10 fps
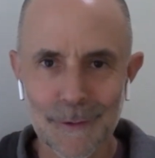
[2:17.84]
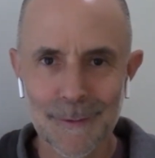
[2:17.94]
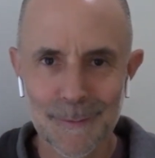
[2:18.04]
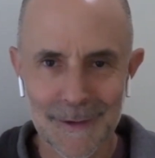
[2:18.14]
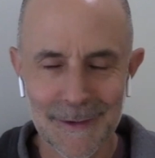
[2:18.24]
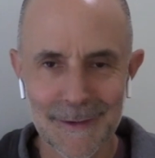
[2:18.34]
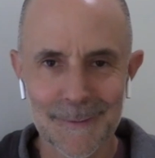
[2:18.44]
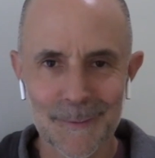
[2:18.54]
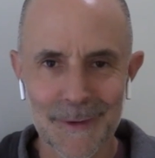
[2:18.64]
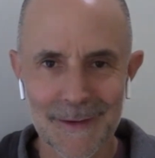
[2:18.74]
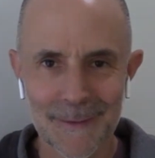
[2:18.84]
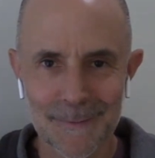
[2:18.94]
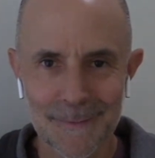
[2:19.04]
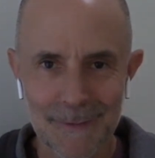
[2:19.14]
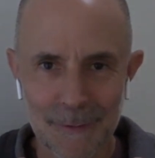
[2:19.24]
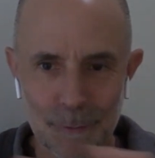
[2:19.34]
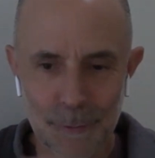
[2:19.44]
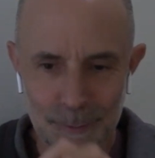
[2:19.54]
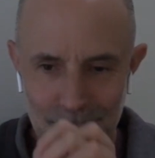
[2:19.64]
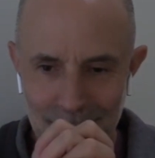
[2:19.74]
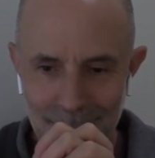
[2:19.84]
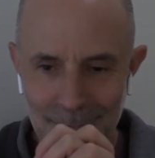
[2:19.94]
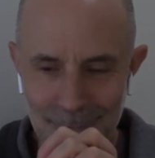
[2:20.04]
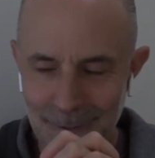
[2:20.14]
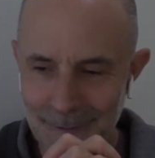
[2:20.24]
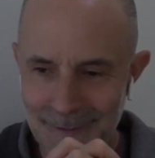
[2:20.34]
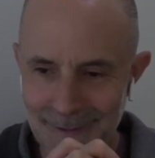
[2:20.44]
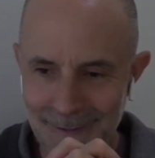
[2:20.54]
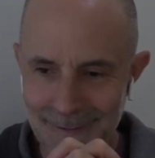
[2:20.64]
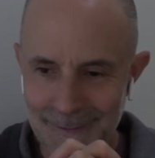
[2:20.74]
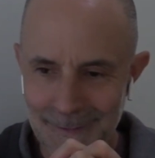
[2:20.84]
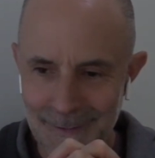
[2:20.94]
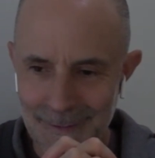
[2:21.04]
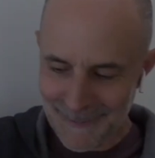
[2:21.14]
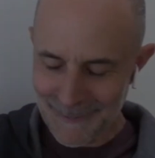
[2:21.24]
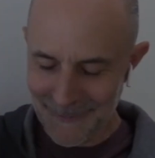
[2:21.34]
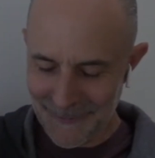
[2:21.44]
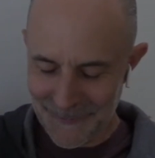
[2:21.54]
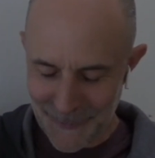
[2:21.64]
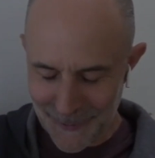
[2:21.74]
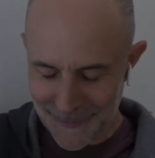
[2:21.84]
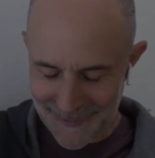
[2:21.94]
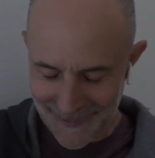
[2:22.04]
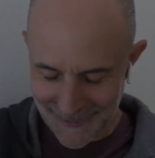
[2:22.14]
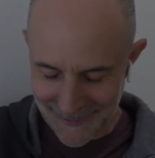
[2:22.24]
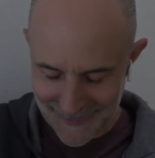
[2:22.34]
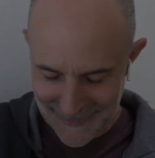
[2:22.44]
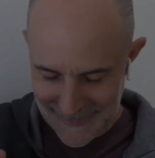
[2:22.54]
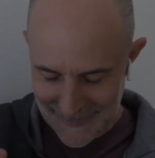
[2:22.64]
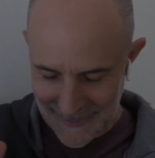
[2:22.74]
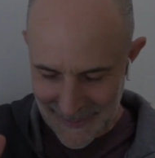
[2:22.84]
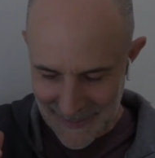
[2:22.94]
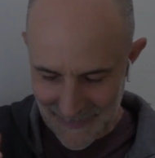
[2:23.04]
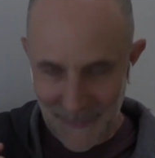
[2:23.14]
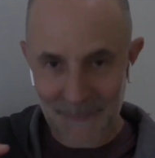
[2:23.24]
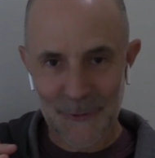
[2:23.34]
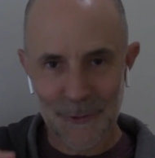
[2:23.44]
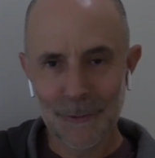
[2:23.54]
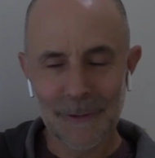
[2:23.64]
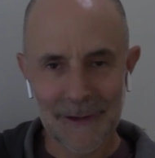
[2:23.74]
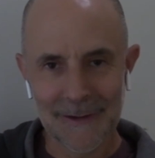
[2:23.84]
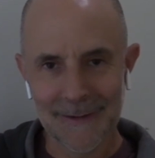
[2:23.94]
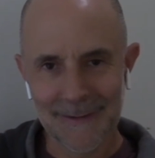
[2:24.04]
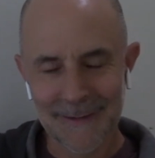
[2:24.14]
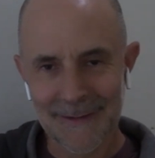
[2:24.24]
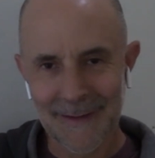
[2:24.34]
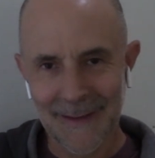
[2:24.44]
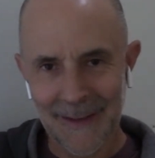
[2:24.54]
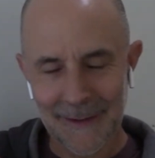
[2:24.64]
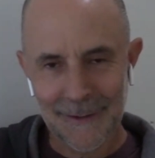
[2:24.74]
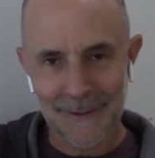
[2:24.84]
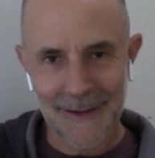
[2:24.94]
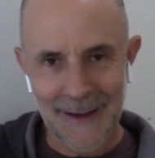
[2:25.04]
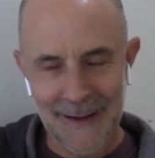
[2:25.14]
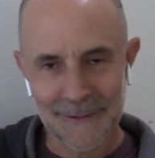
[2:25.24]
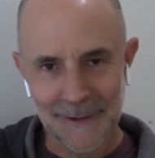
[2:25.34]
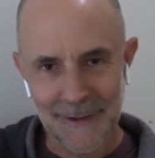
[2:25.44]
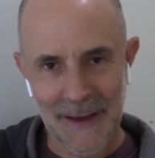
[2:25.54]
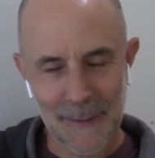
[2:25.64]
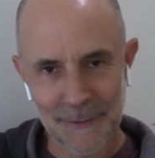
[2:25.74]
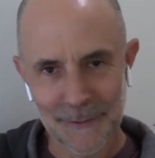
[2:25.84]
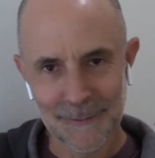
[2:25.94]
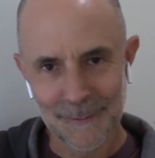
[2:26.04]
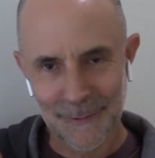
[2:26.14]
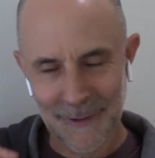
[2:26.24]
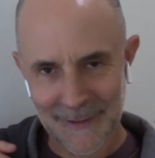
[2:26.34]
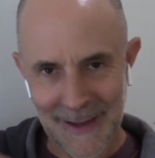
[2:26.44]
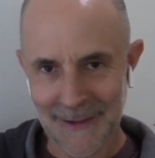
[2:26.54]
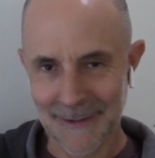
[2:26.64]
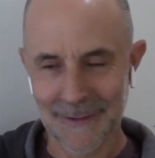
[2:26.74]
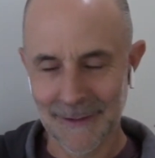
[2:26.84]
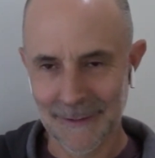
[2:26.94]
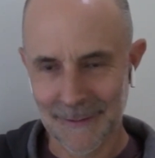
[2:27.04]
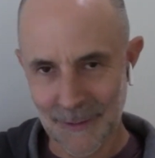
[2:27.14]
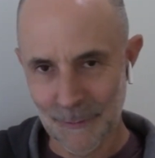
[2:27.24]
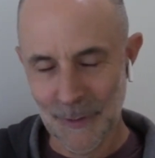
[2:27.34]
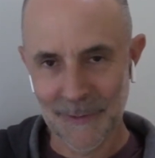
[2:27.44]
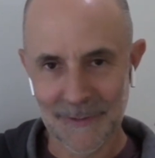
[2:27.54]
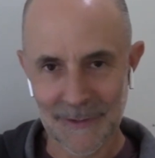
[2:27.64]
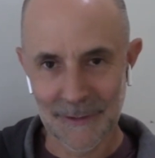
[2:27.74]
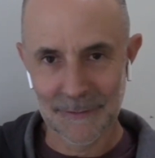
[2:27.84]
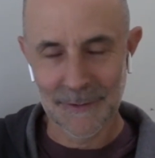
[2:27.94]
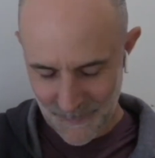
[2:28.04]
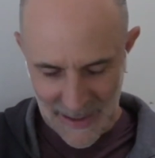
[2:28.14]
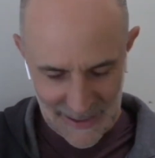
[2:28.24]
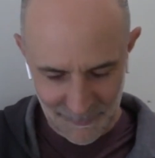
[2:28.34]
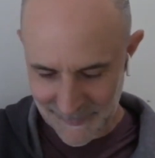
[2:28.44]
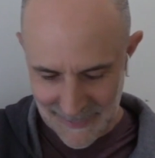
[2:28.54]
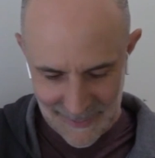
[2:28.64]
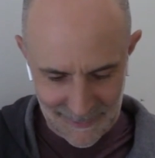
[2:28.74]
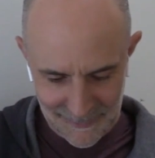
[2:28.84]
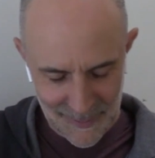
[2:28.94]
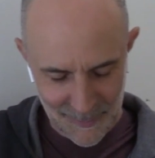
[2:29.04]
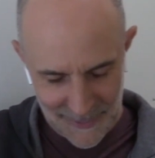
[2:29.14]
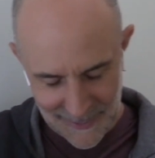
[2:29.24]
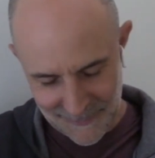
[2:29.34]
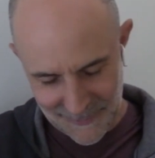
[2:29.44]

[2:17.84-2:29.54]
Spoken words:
and me become one thing. Firstly, truly, it can actually happen with anything that we perceive. I once had it, I was coming out of a